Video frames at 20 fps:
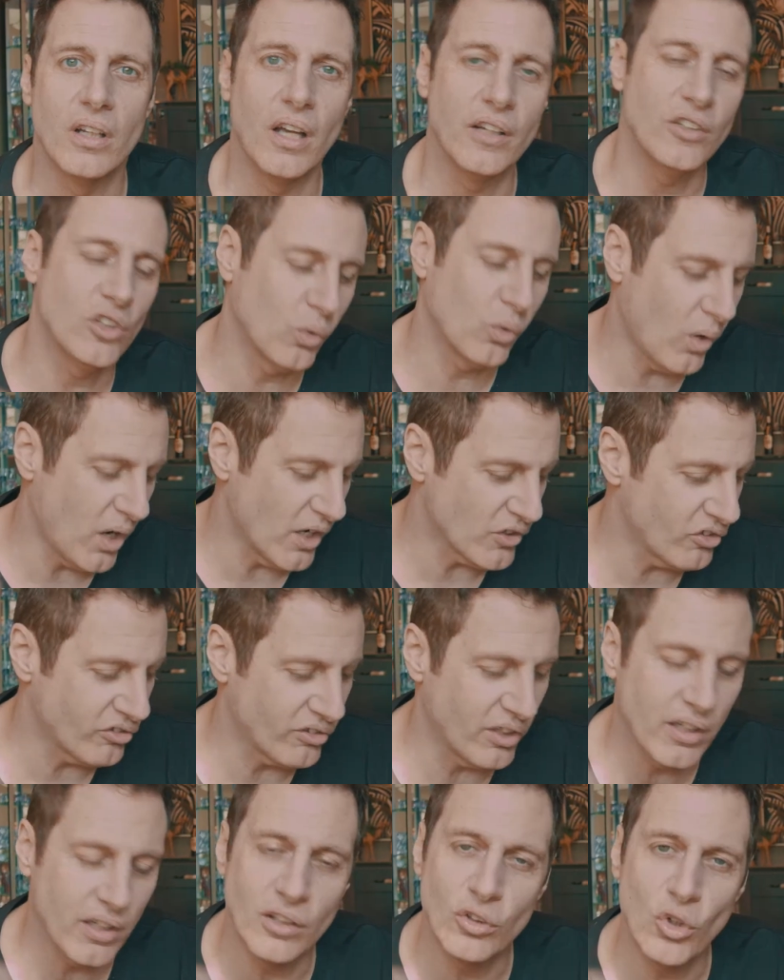and your watch is
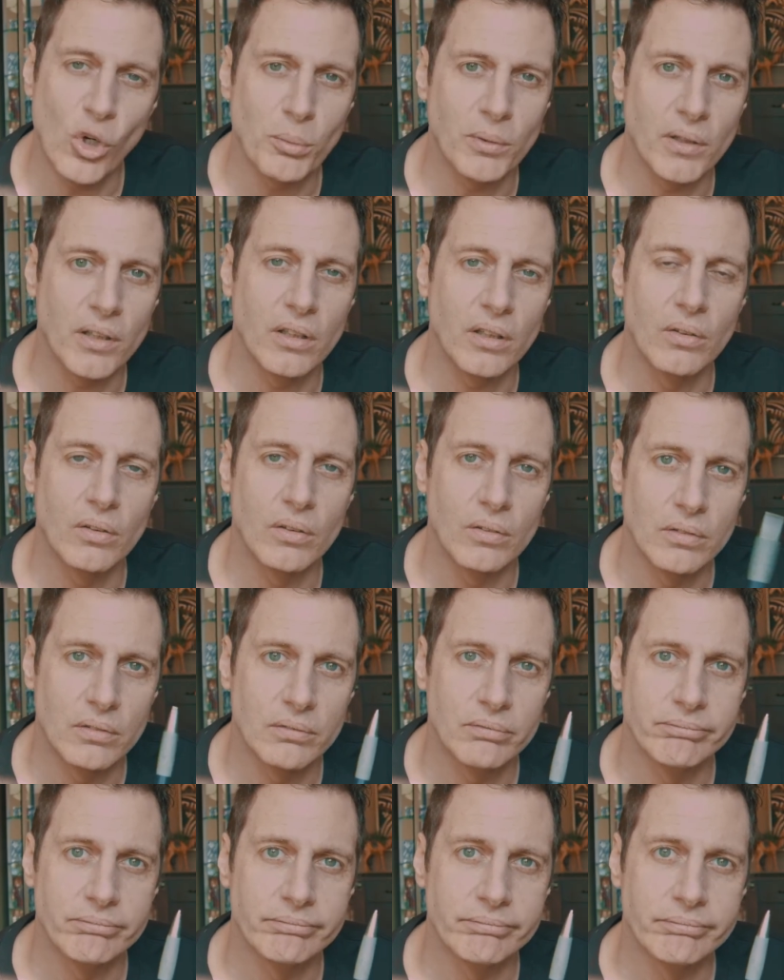ticking normally.
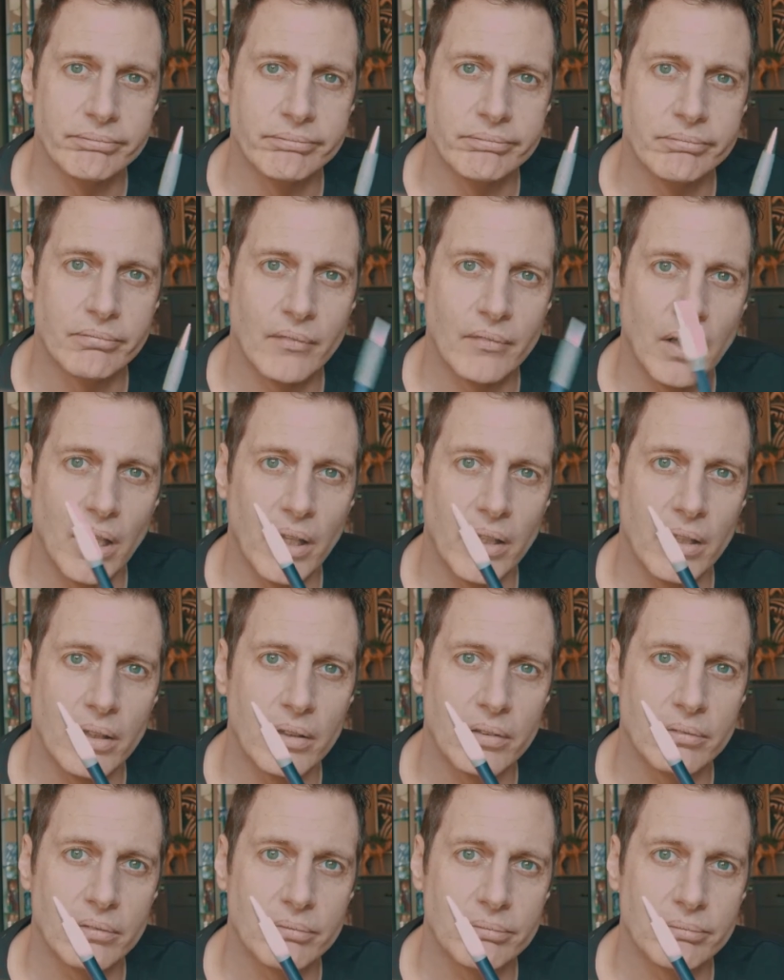Click,
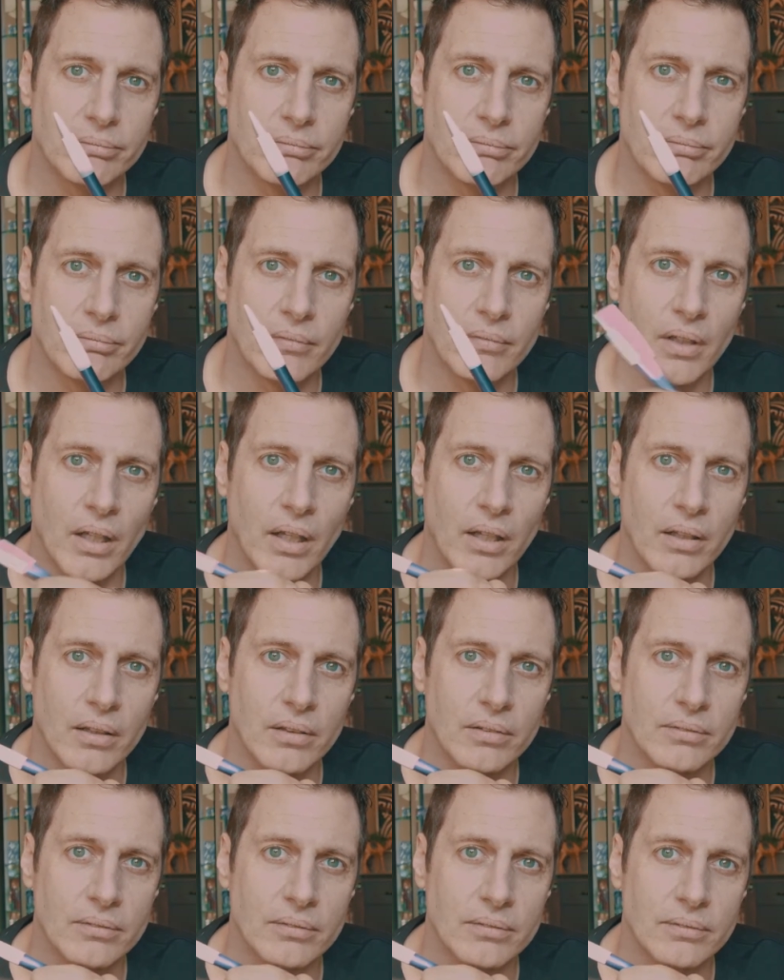click,
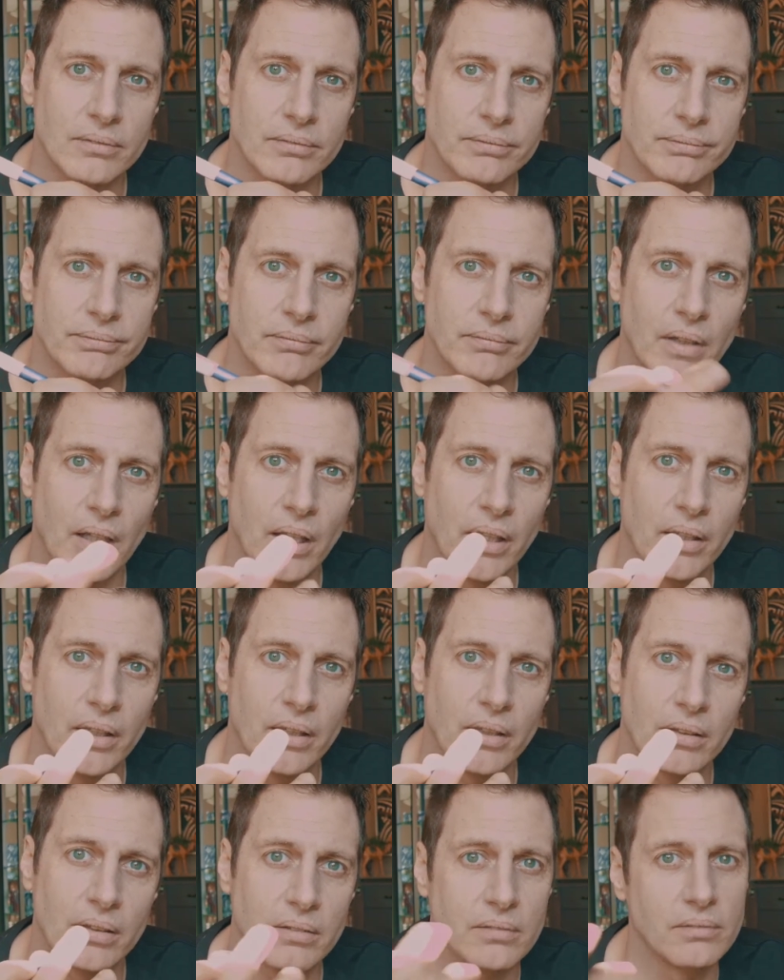click.